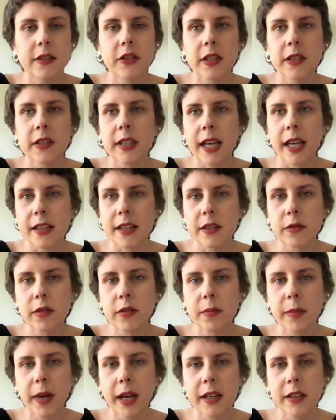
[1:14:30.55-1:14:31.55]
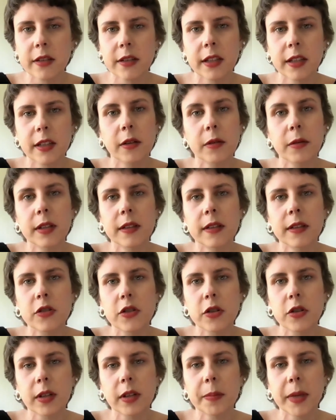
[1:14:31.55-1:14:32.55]
Just as a reminder, you know, the
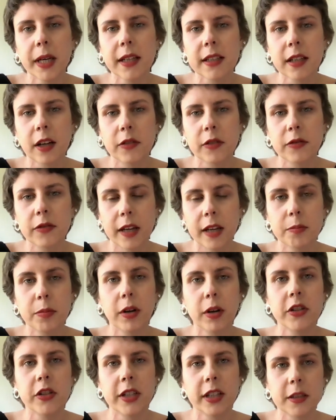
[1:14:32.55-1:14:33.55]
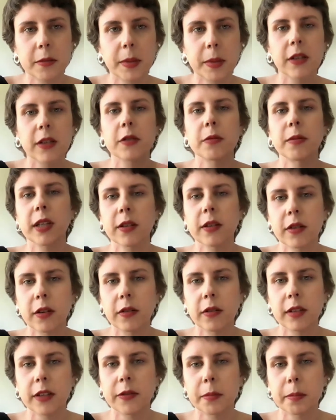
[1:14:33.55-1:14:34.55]
jury picked out 5 projects because we could
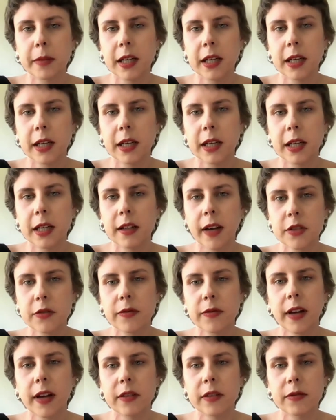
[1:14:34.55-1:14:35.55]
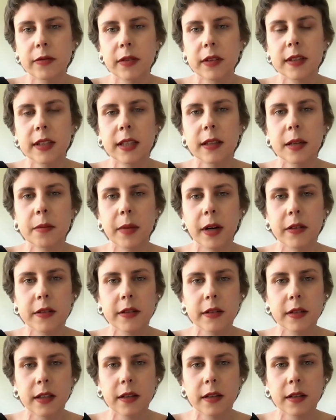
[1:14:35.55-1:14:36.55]
only finance 5 with the
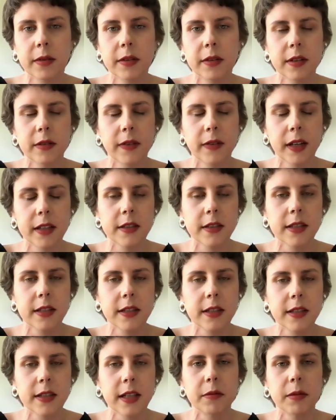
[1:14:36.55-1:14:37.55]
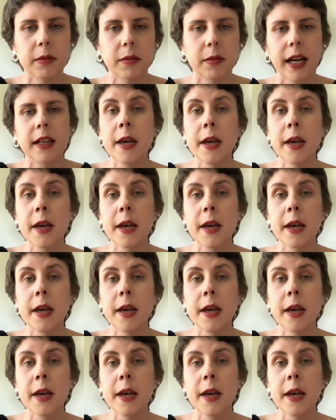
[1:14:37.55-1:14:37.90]
amount, with the funds that we had.